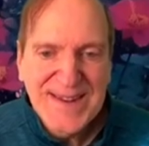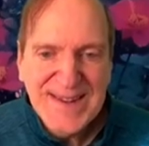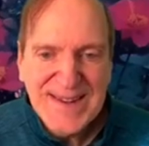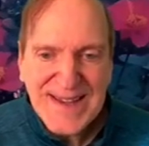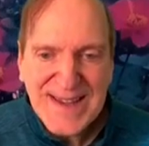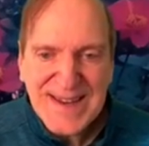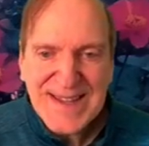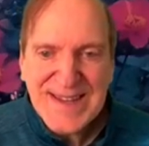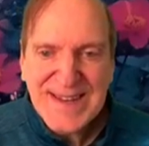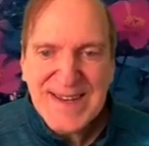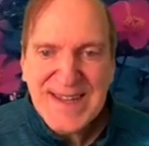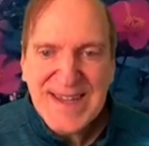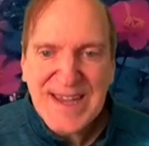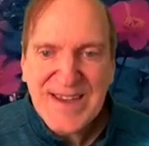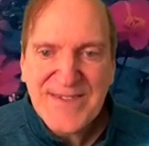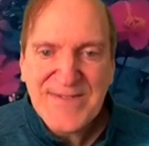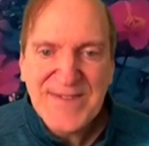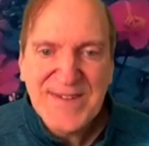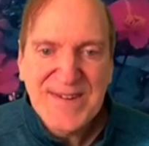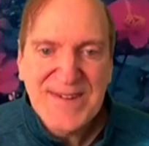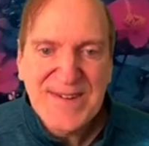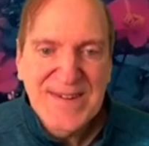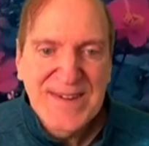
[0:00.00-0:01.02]
I didn't have
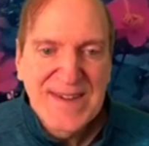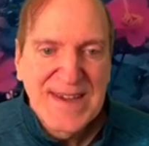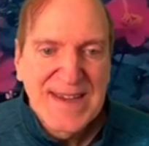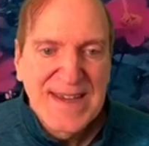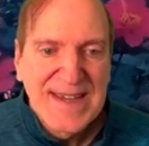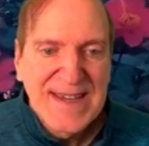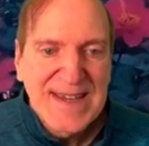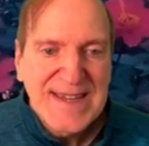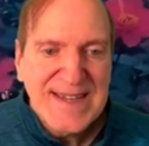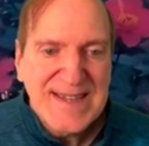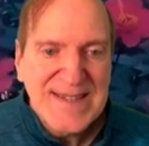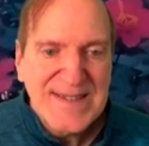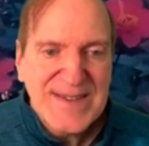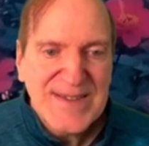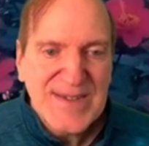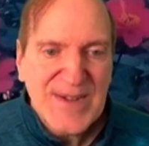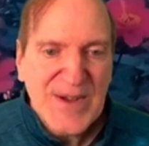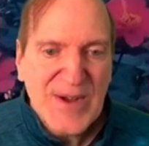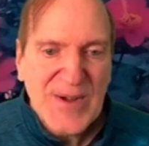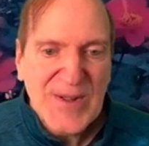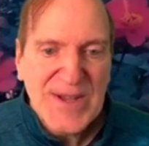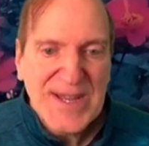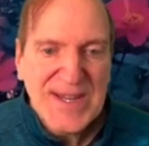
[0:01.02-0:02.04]
to
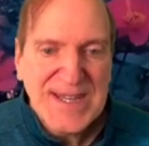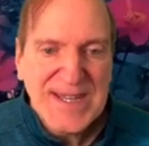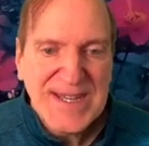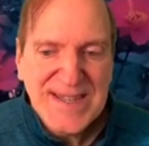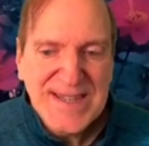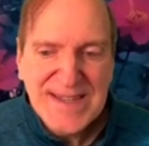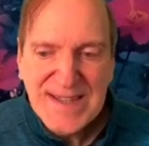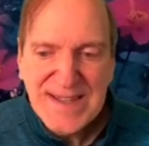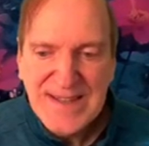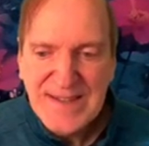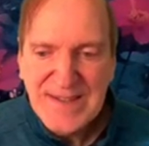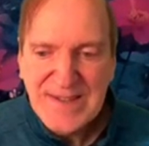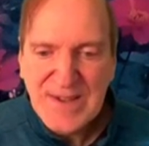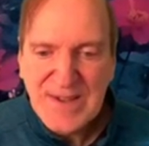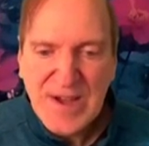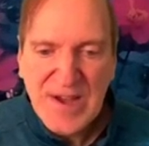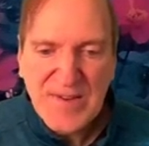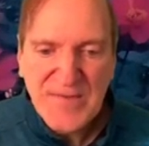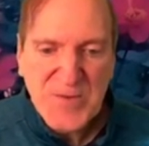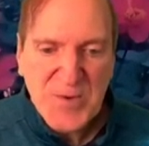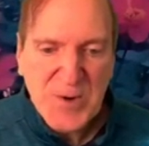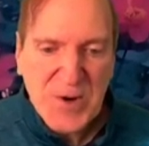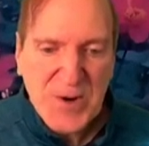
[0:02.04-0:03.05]
install any
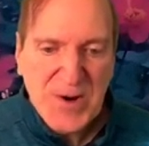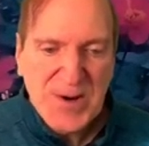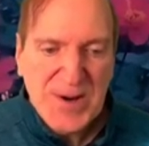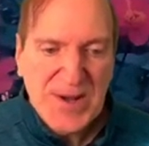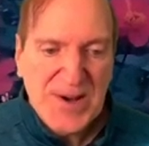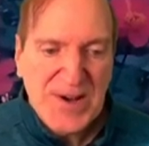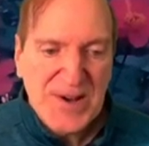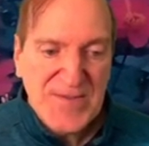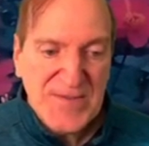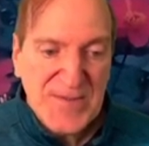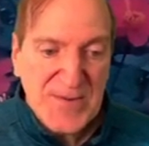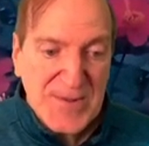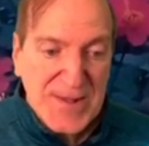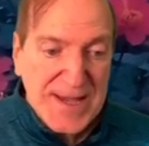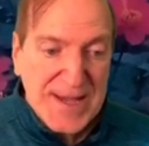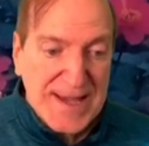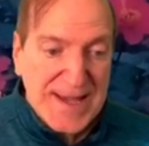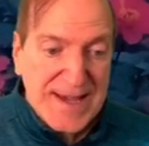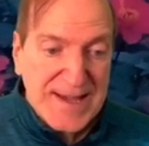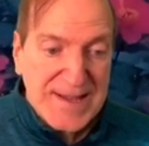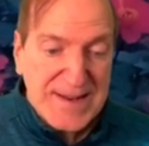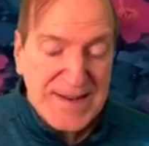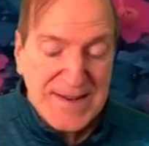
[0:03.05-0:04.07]
software at all for
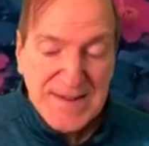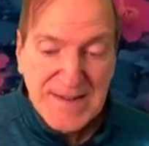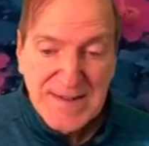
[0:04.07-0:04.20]
that.